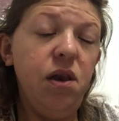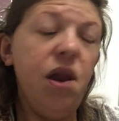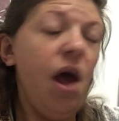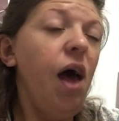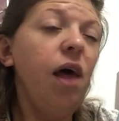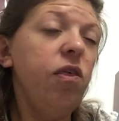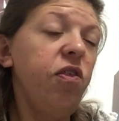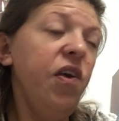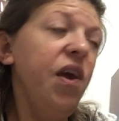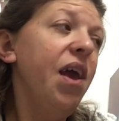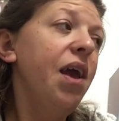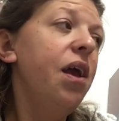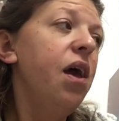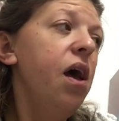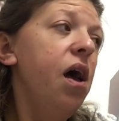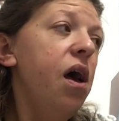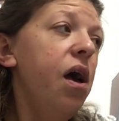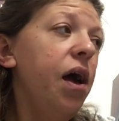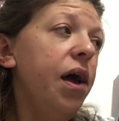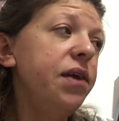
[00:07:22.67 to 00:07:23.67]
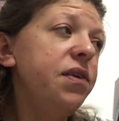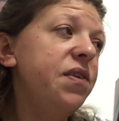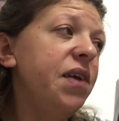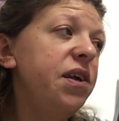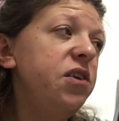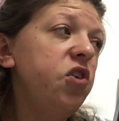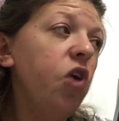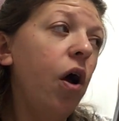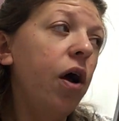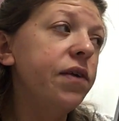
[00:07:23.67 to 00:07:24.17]
Nothing, I
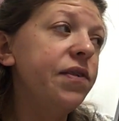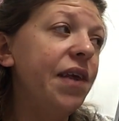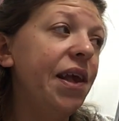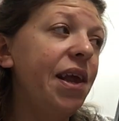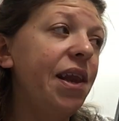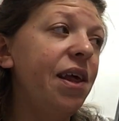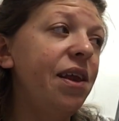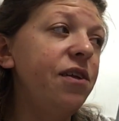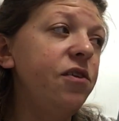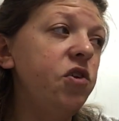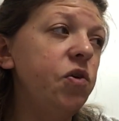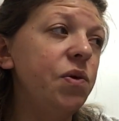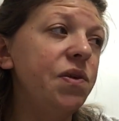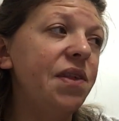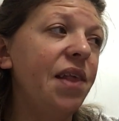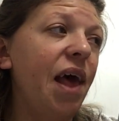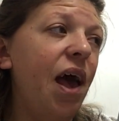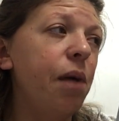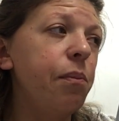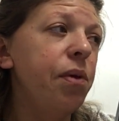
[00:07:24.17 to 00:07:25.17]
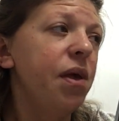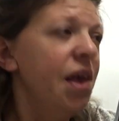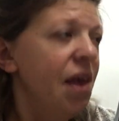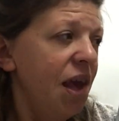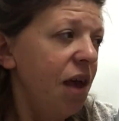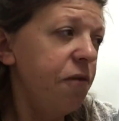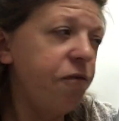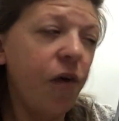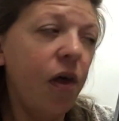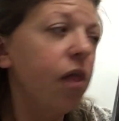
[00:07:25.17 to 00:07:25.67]
said, tossing it into his lap.
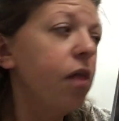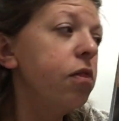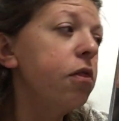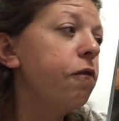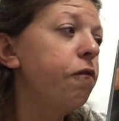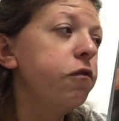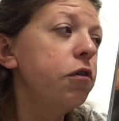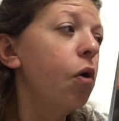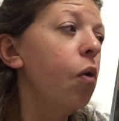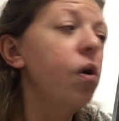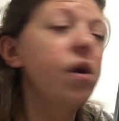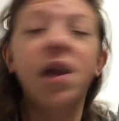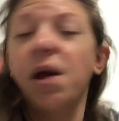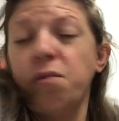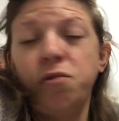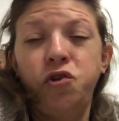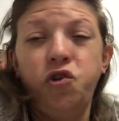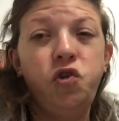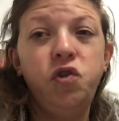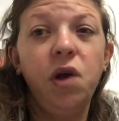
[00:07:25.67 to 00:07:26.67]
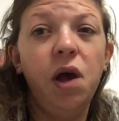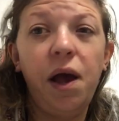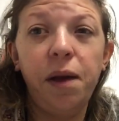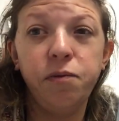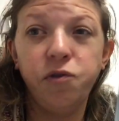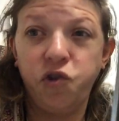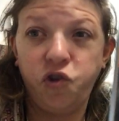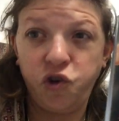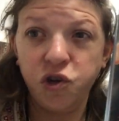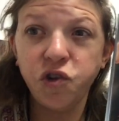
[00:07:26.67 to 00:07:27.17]
It fell on the floor and I
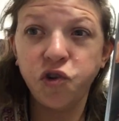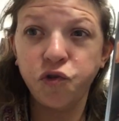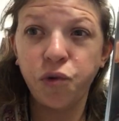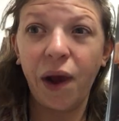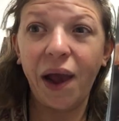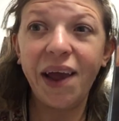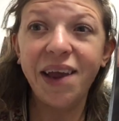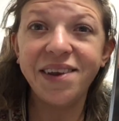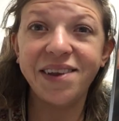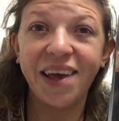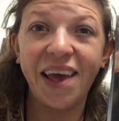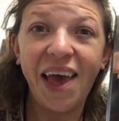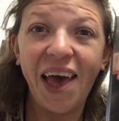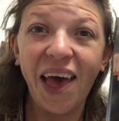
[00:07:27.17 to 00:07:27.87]
was just trying to